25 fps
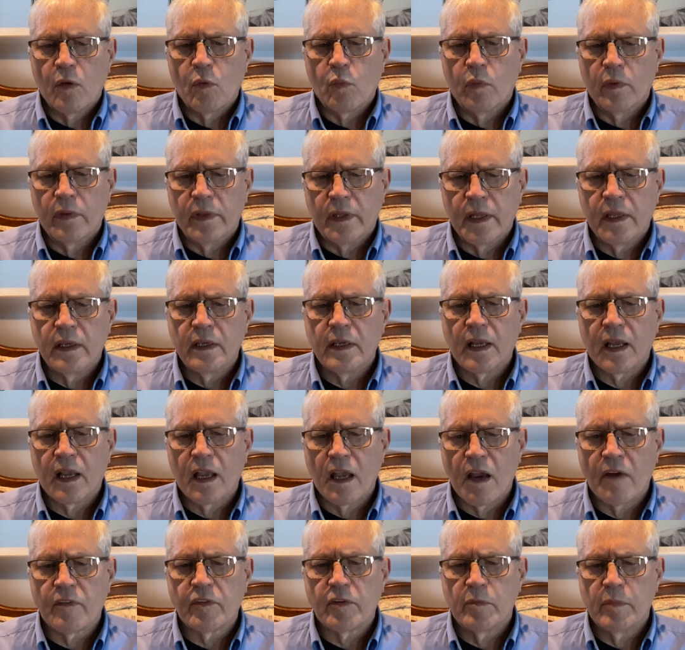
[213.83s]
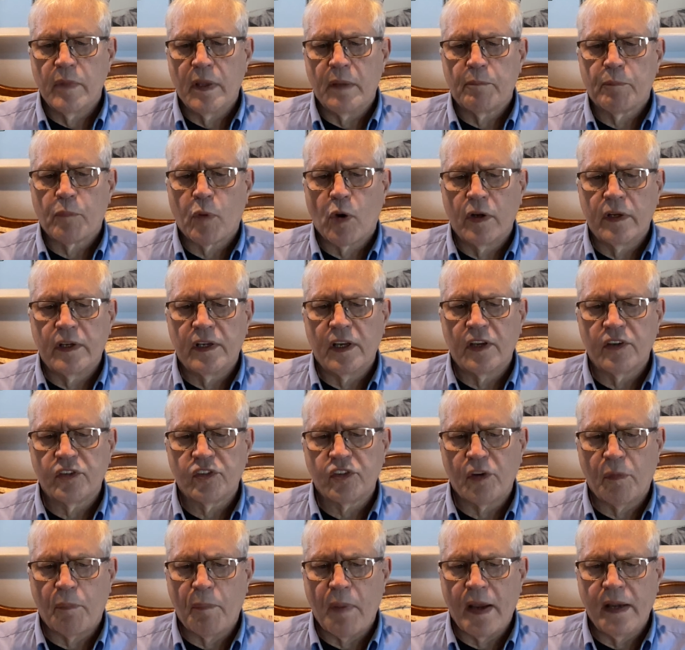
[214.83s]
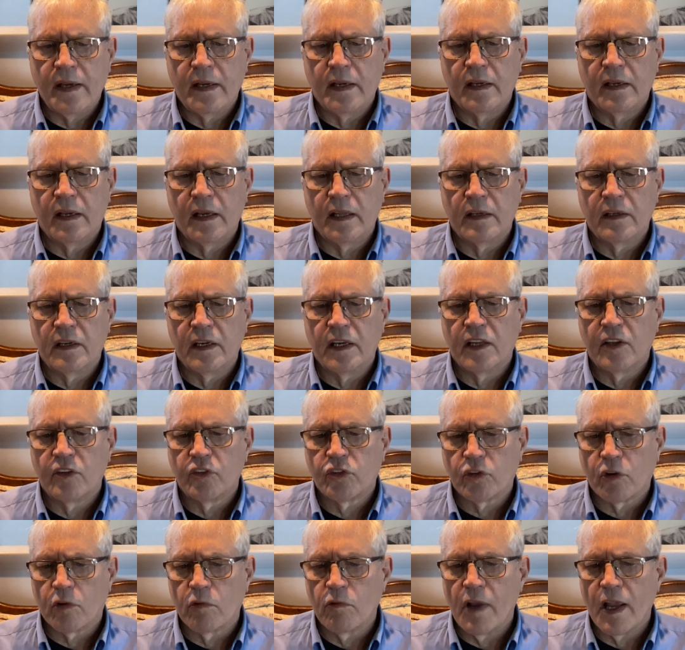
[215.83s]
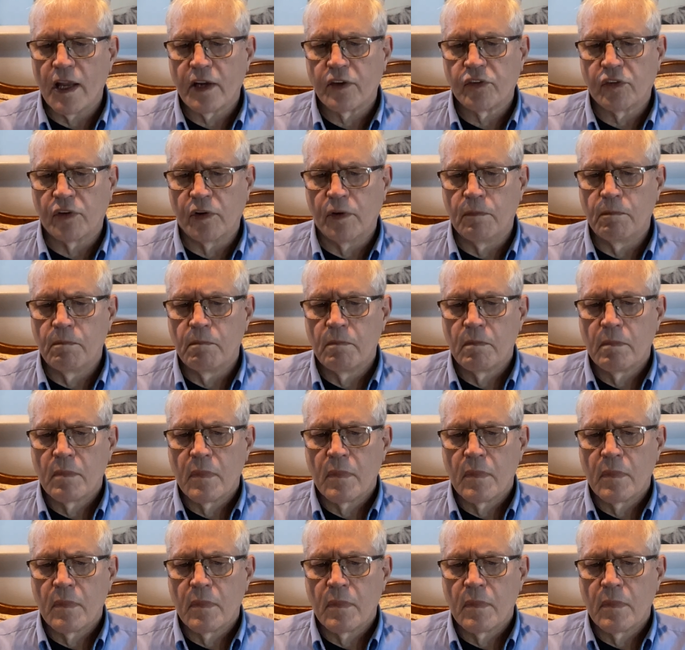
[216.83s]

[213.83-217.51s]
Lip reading: within the government, participated in the insurrection,